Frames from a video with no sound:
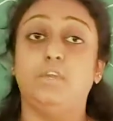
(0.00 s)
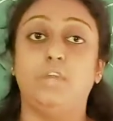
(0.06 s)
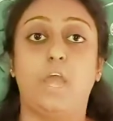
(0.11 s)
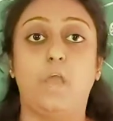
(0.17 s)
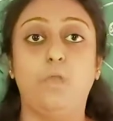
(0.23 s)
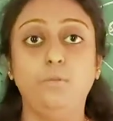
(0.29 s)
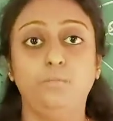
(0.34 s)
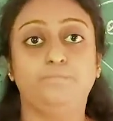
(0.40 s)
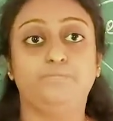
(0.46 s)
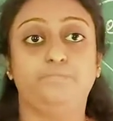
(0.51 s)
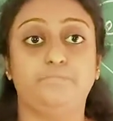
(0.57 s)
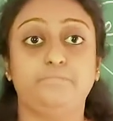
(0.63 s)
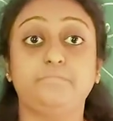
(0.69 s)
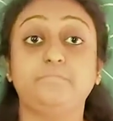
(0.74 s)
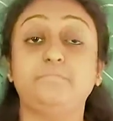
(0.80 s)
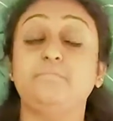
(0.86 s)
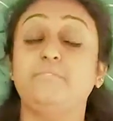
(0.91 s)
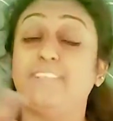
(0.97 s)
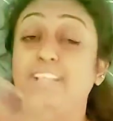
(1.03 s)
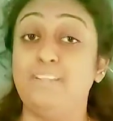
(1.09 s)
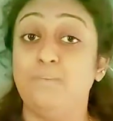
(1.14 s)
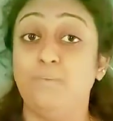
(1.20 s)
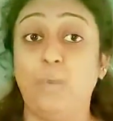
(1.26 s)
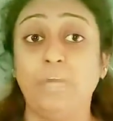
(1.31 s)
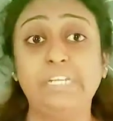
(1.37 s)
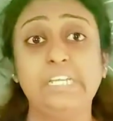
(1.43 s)
Now,
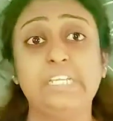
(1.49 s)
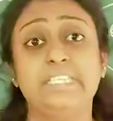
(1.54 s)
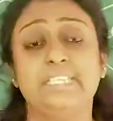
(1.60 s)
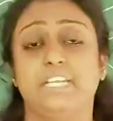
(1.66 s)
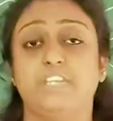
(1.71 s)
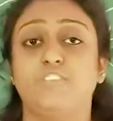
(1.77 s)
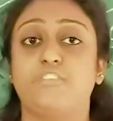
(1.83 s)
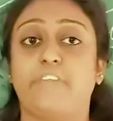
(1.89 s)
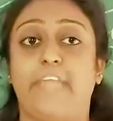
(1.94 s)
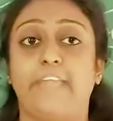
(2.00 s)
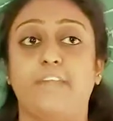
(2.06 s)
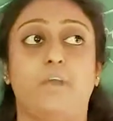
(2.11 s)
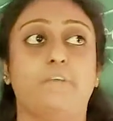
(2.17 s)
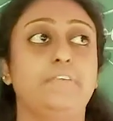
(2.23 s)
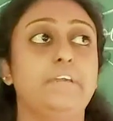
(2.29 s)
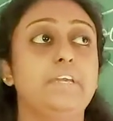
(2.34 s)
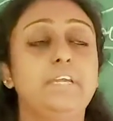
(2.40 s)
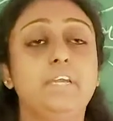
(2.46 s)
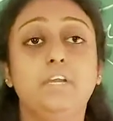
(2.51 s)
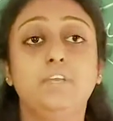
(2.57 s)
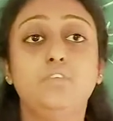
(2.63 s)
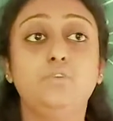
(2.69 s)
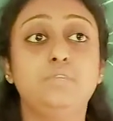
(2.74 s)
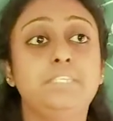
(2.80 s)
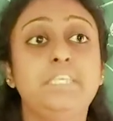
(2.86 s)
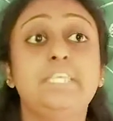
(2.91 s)
what are such kind of?
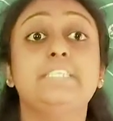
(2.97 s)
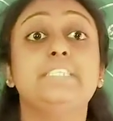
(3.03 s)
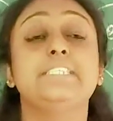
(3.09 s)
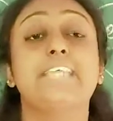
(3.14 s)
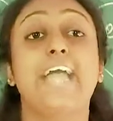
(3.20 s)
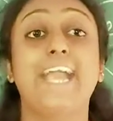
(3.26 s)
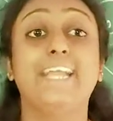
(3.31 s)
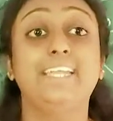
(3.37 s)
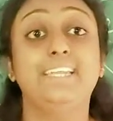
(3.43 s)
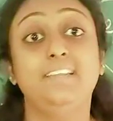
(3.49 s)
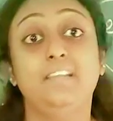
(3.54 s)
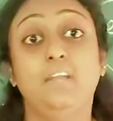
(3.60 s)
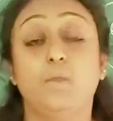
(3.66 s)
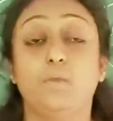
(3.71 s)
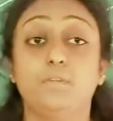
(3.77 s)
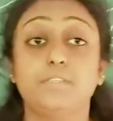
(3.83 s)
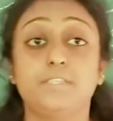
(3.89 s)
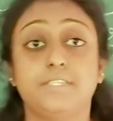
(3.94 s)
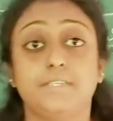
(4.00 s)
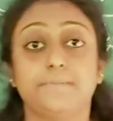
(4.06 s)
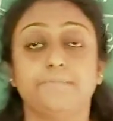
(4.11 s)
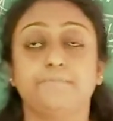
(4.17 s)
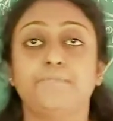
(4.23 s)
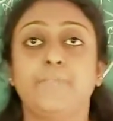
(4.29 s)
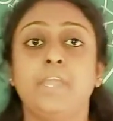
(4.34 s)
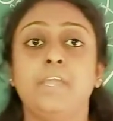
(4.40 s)
You see satin clothes,